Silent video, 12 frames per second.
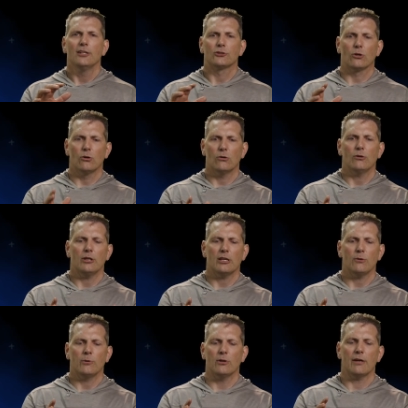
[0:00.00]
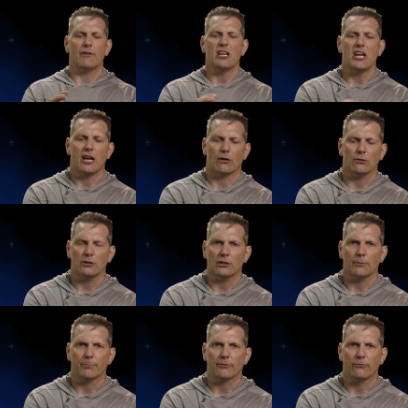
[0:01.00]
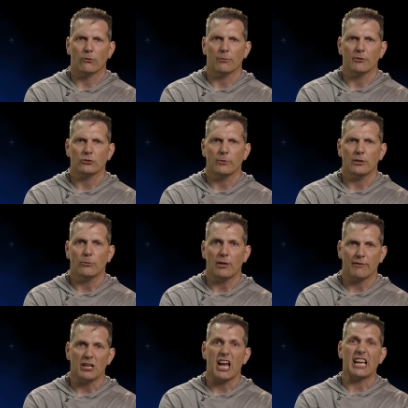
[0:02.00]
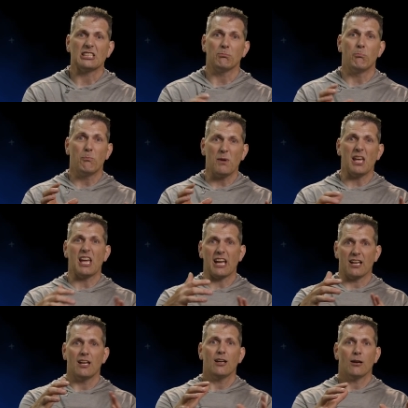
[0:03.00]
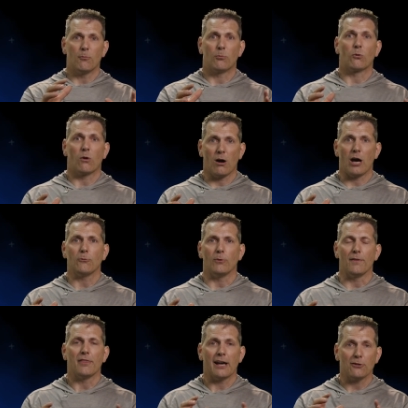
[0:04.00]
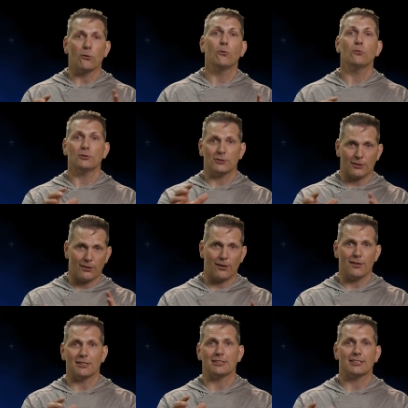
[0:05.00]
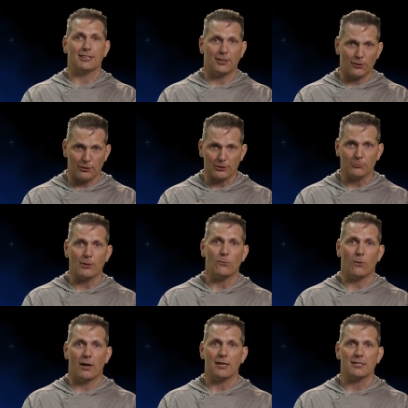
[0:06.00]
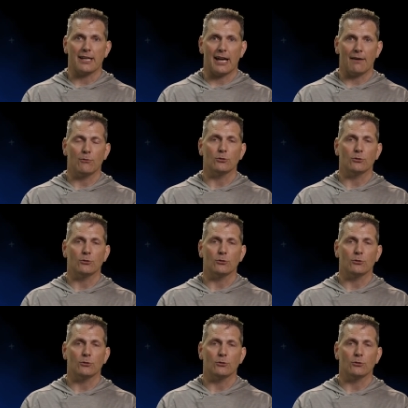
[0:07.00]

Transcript: So we don't have a narrow little performance window. We have a nice big broad one. That, those are the skills we want to have.